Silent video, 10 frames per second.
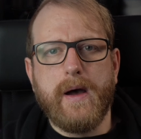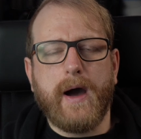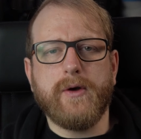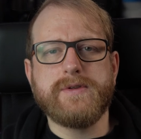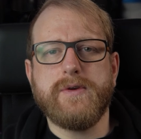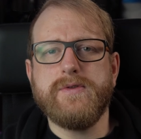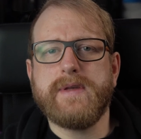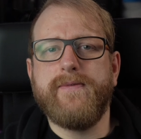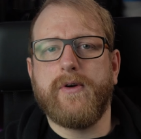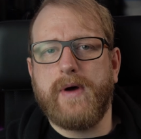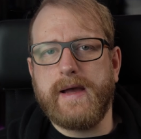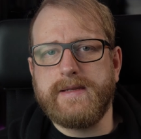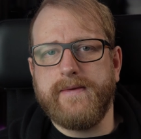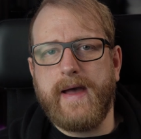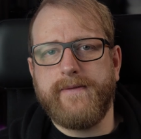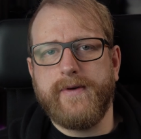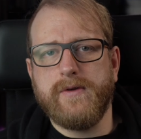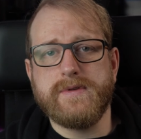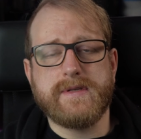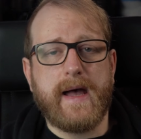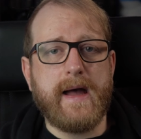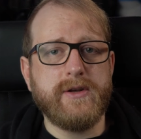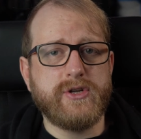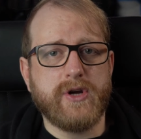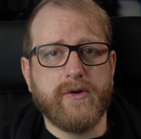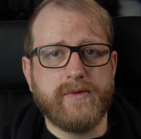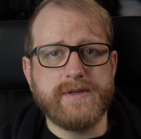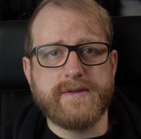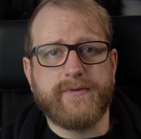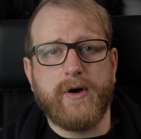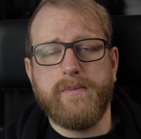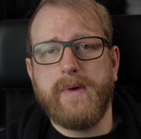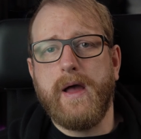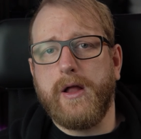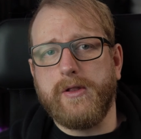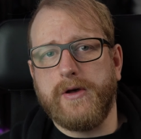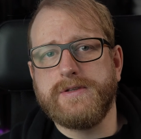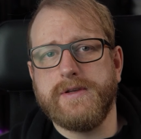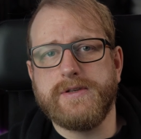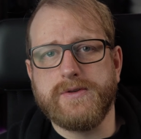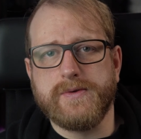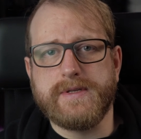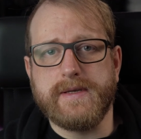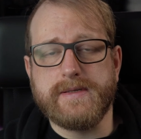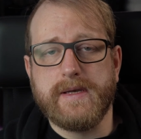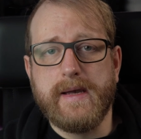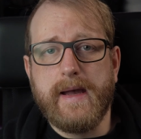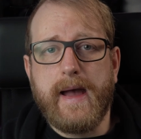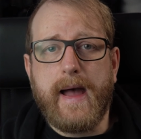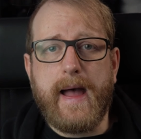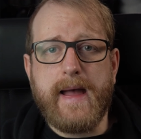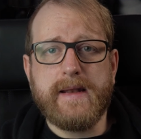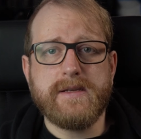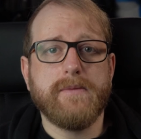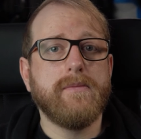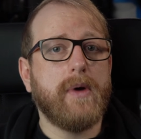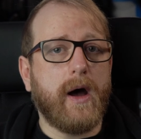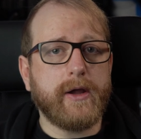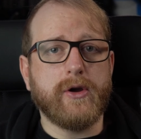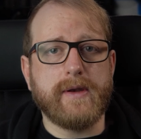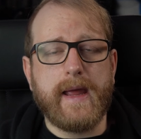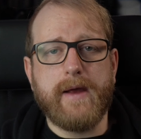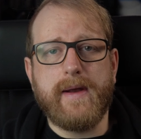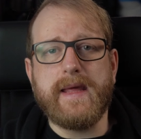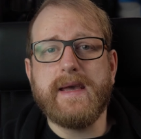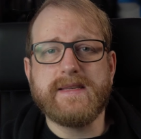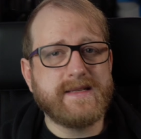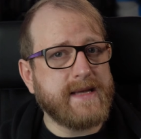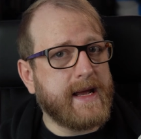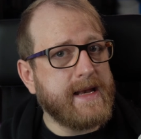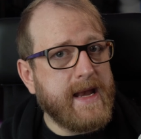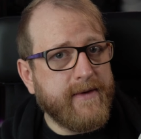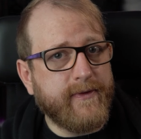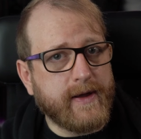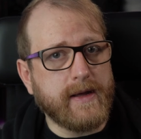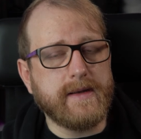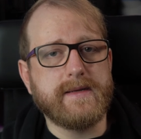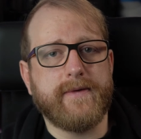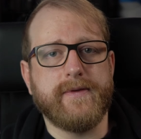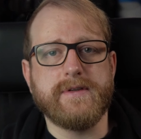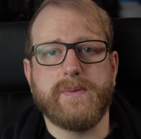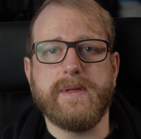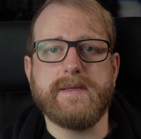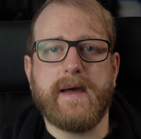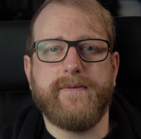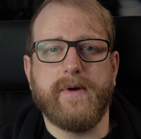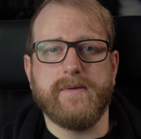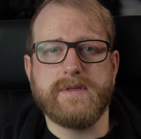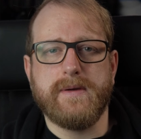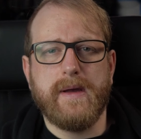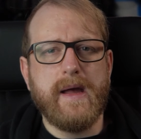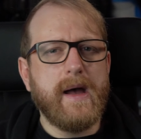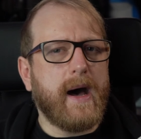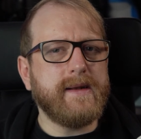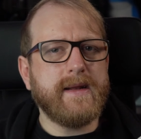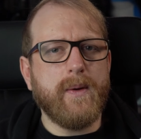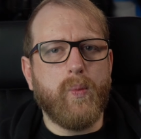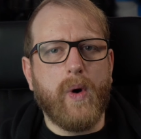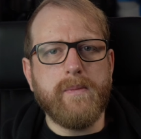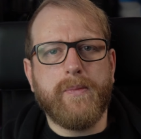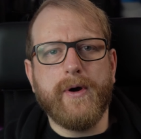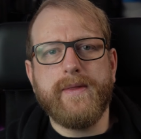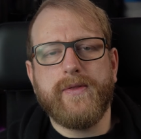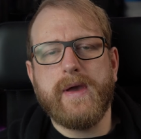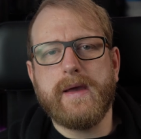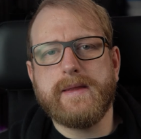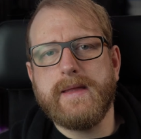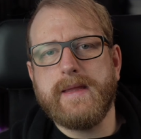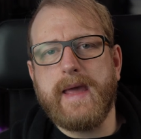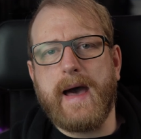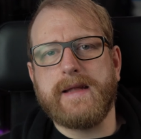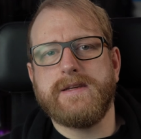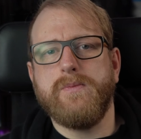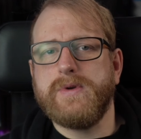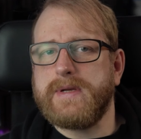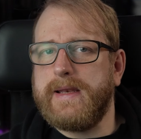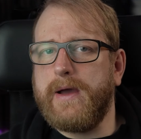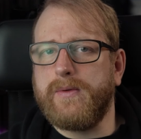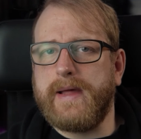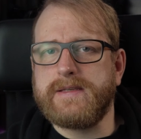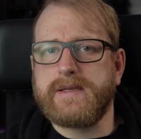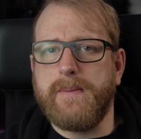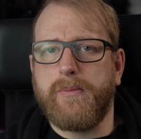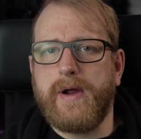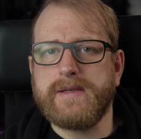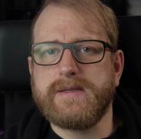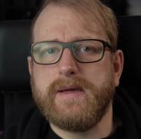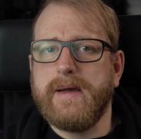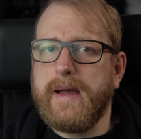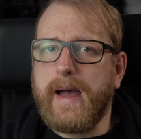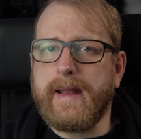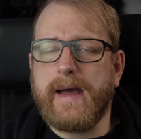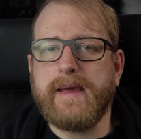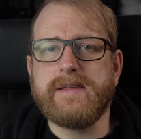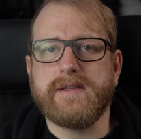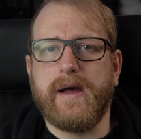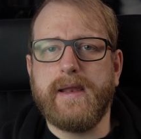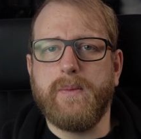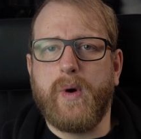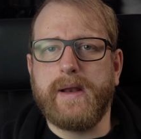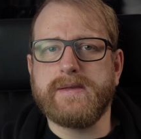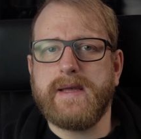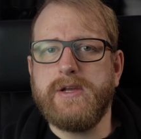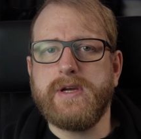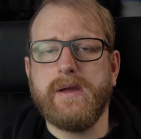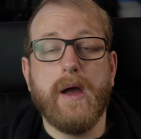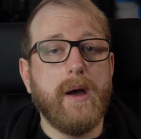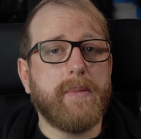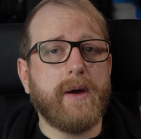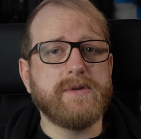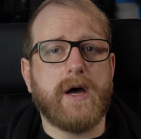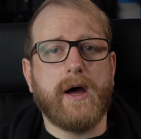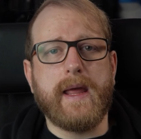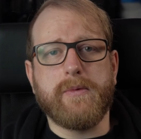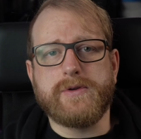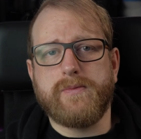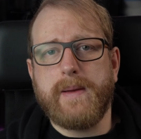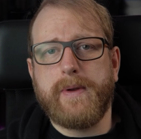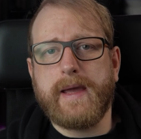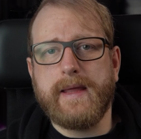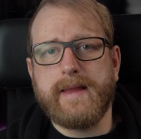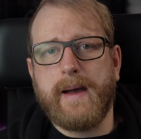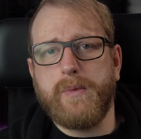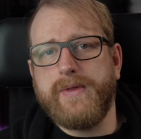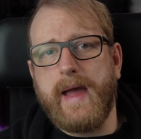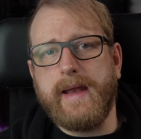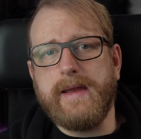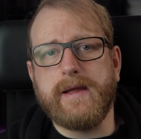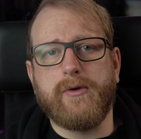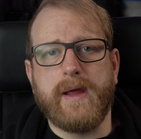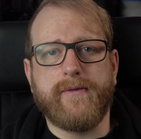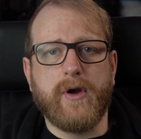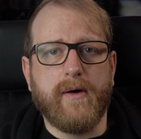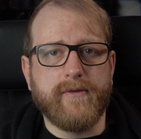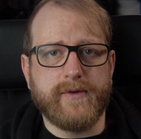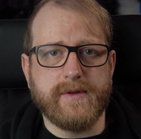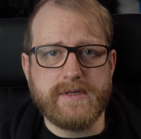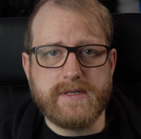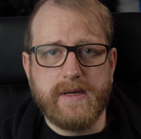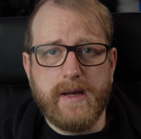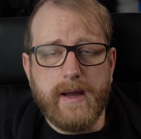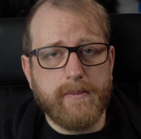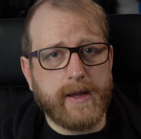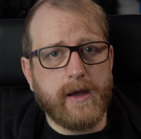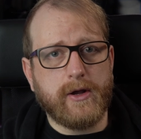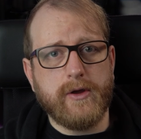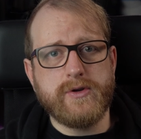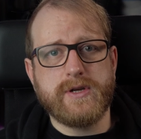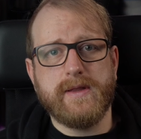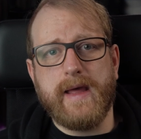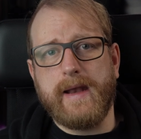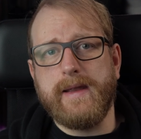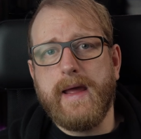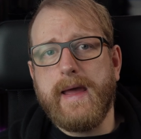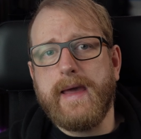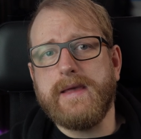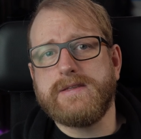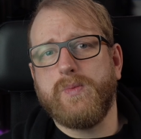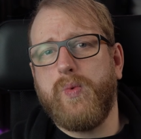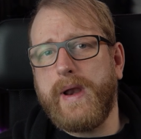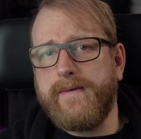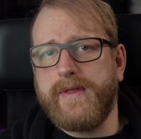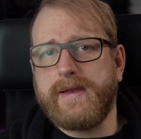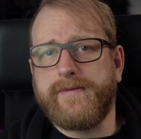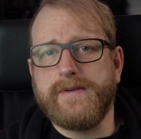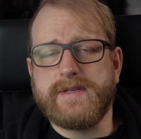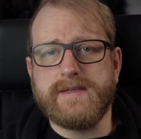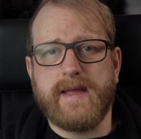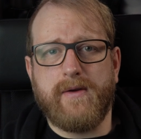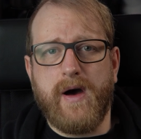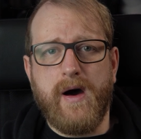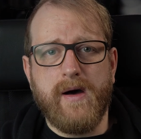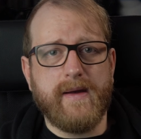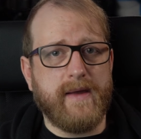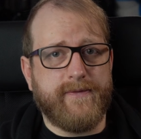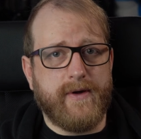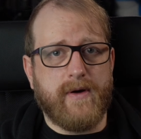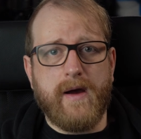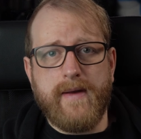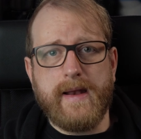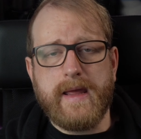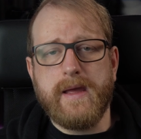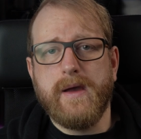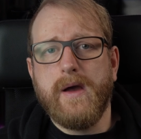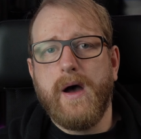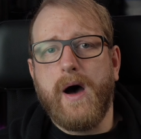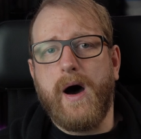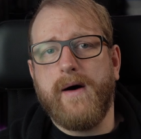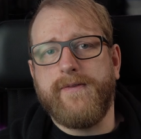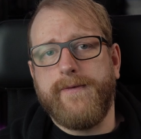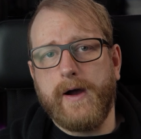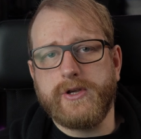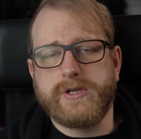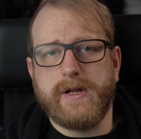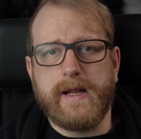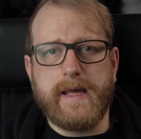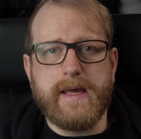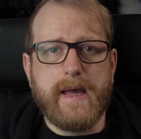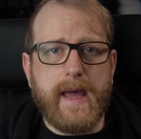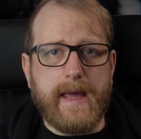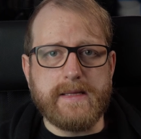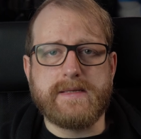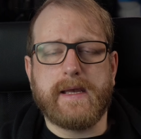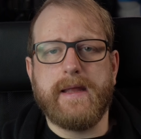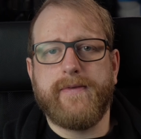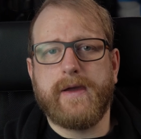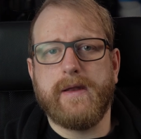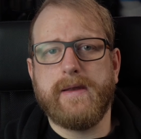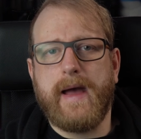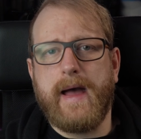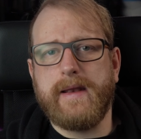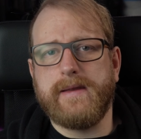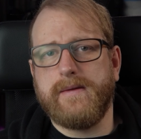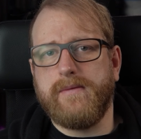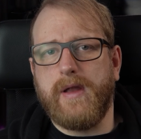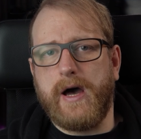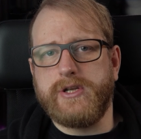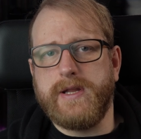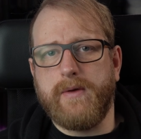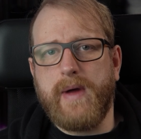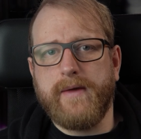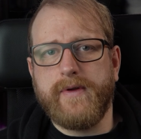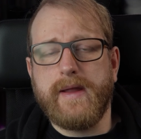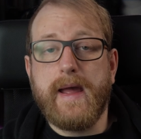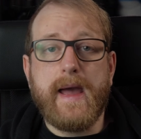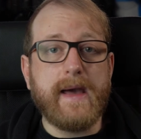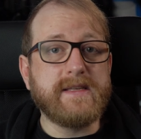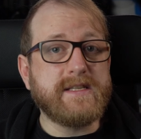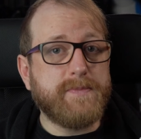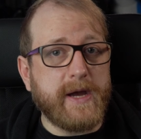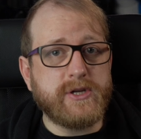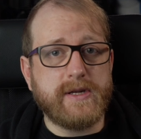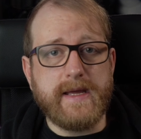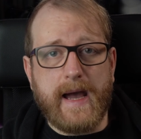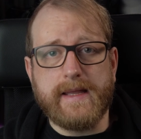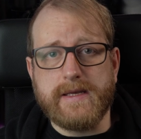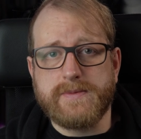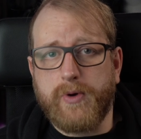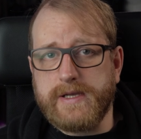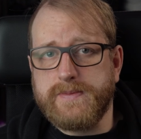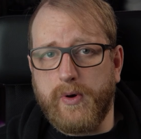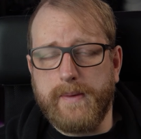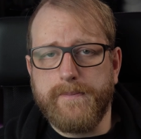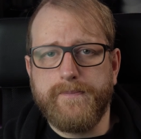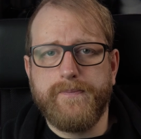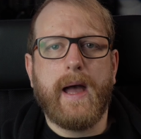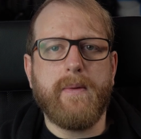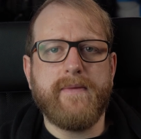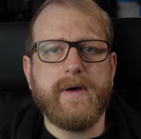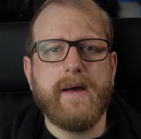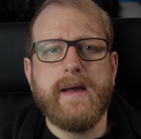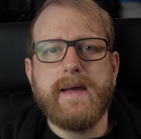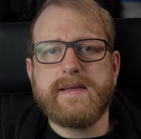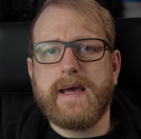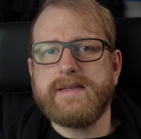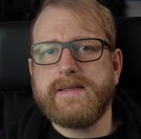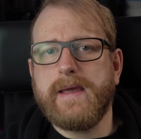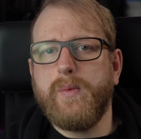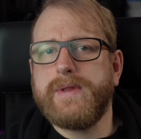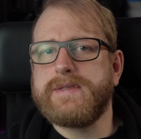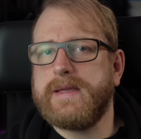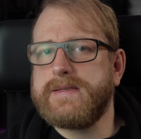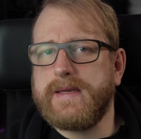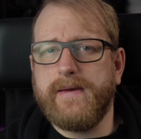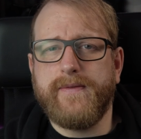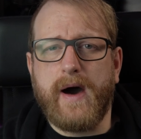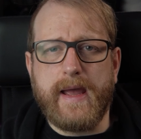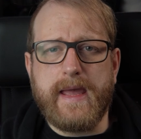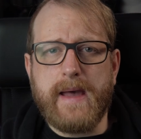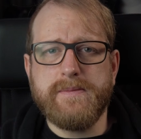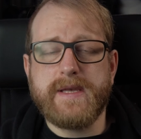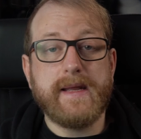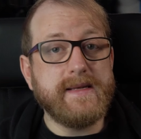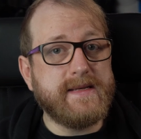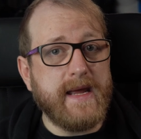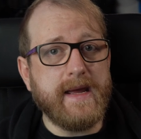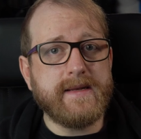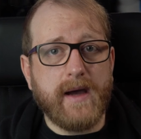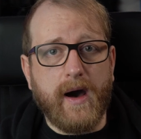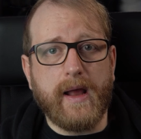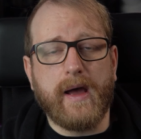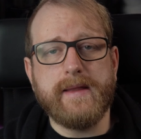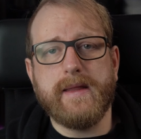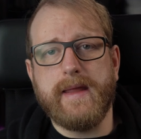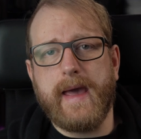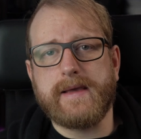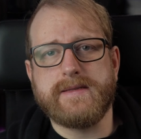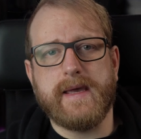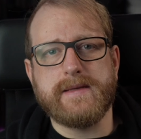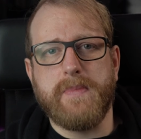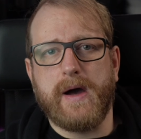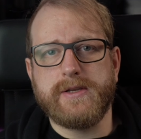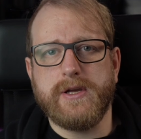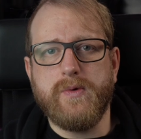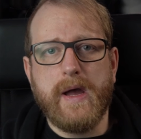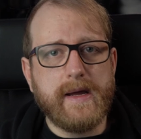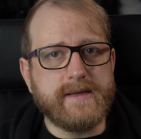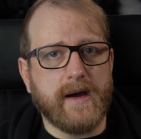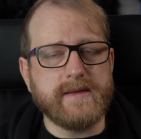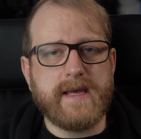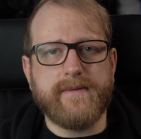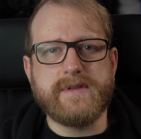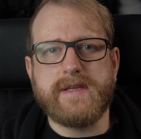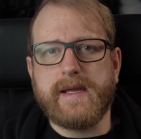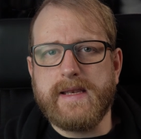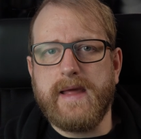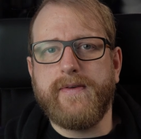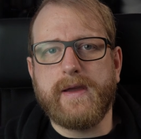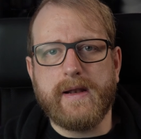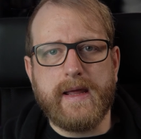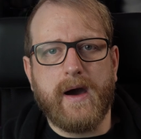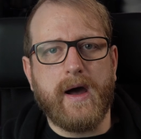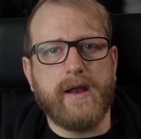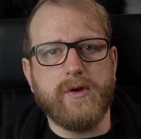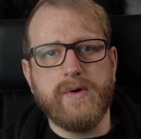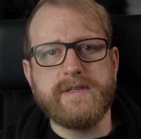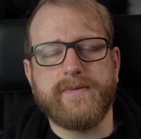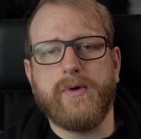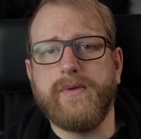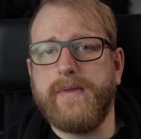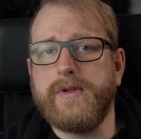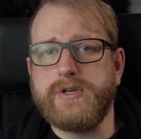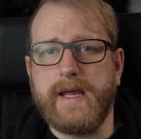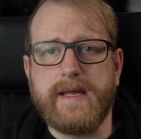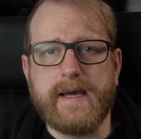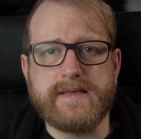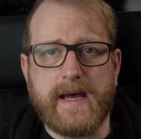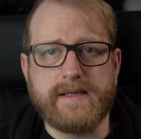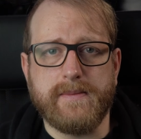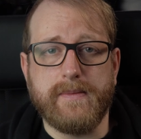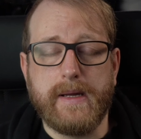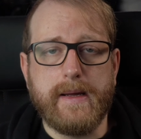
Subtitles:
I also used a variety of headphones and genres from lossless sources, and I couldn't hear any significant difference with these headphones. I did at one point think that the Atom was a little less compressed and had a slightly wider staging, but I was unable to replicate that with any degree of confidence. My conclusion then is whatever the differences there are, if there are any, are functionally insignificant and largely irrelevant, especially at this price point. However, testing with sensitive IEMs did highlight that the X6 MKII does have a significantly higher noise floor than the JDS Atom.